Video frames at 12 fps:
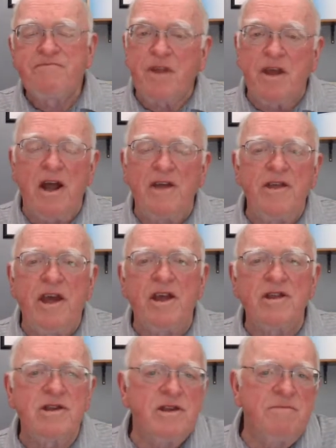And I think
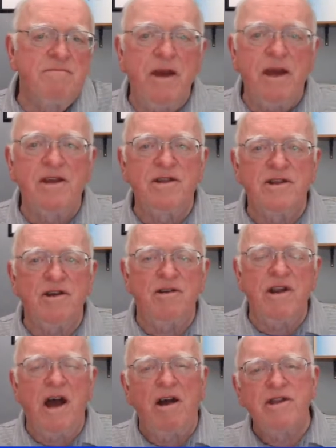it's a big
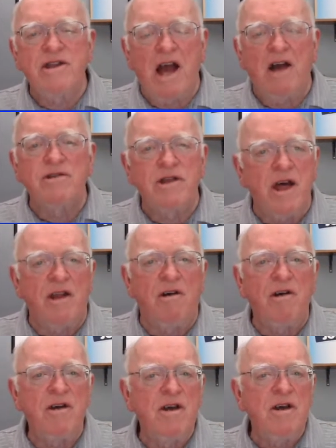concern. Now, it sounds
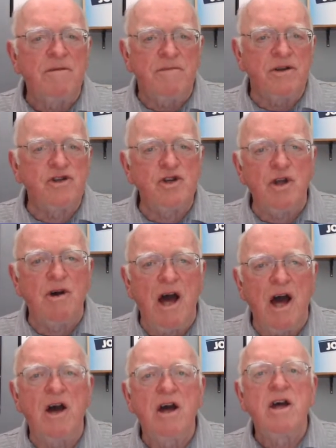little, but you know
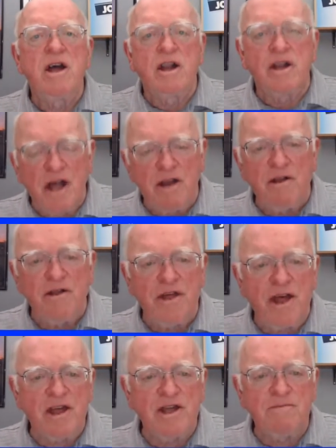how little
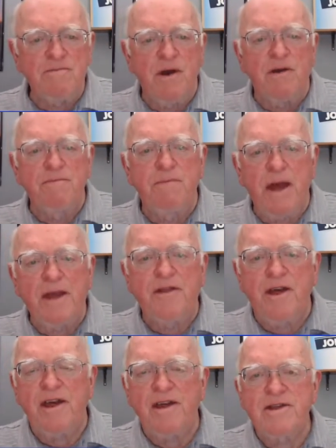things build big
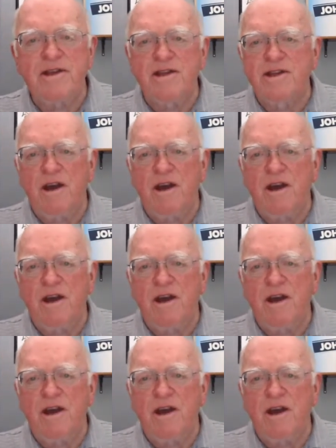things. And